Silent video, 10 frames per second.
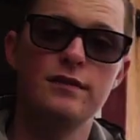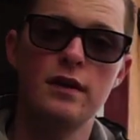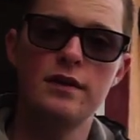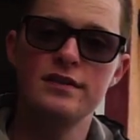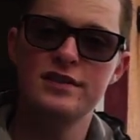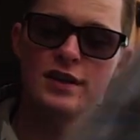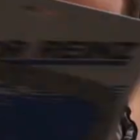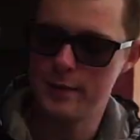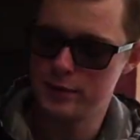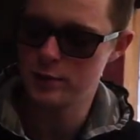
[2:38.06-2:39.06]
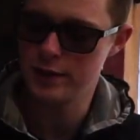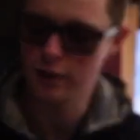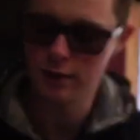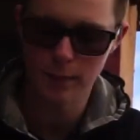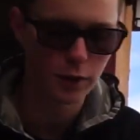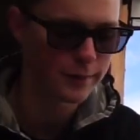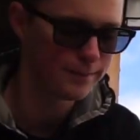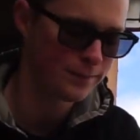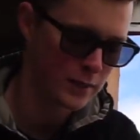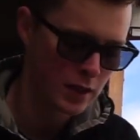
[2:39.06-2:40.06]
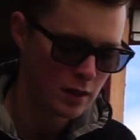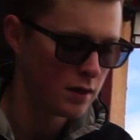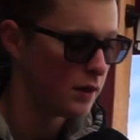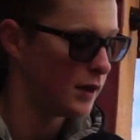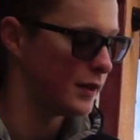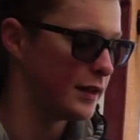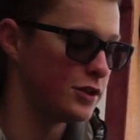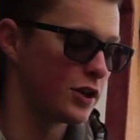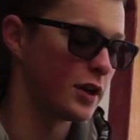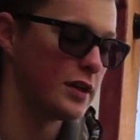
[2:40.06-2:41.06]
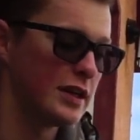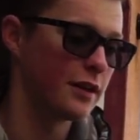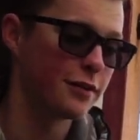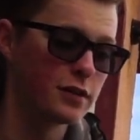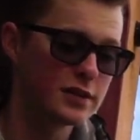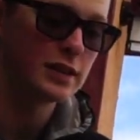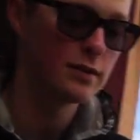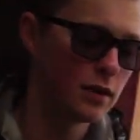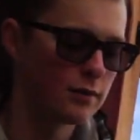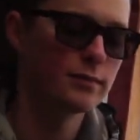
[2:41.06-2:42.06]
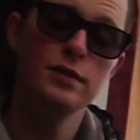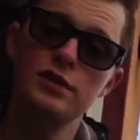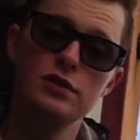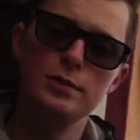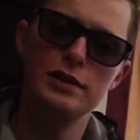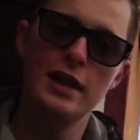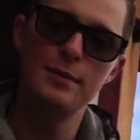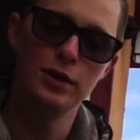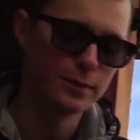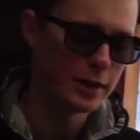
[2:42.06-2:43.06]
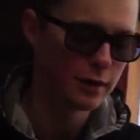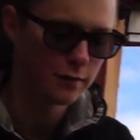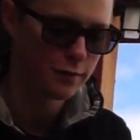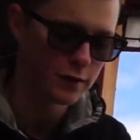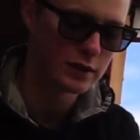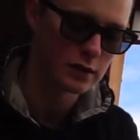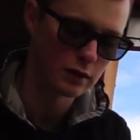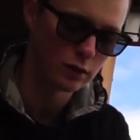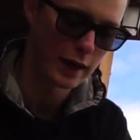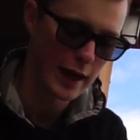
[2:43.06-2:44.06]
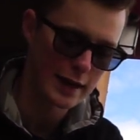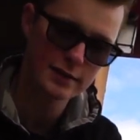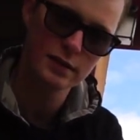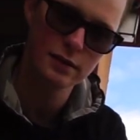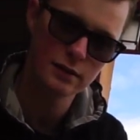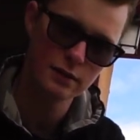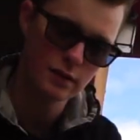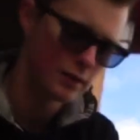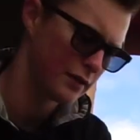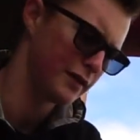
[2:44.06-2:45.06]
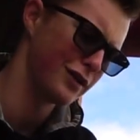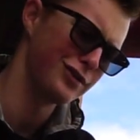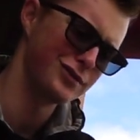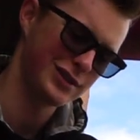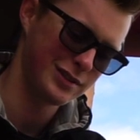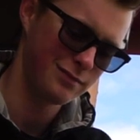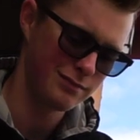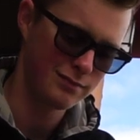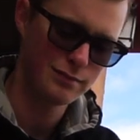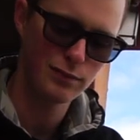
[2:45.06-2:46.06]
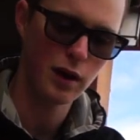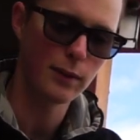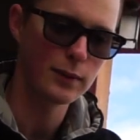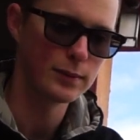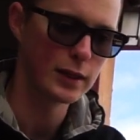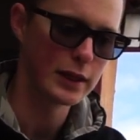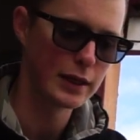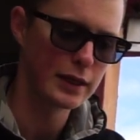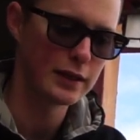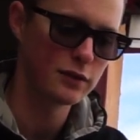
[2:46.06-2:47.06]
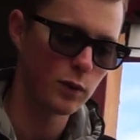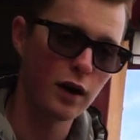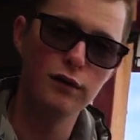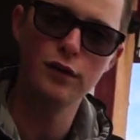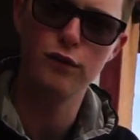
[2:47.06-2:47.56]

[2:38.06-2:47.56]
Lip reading: to sit right in between there and the motor. And then you're going to need a 10 millimeter for these little guys. There's probably 12 to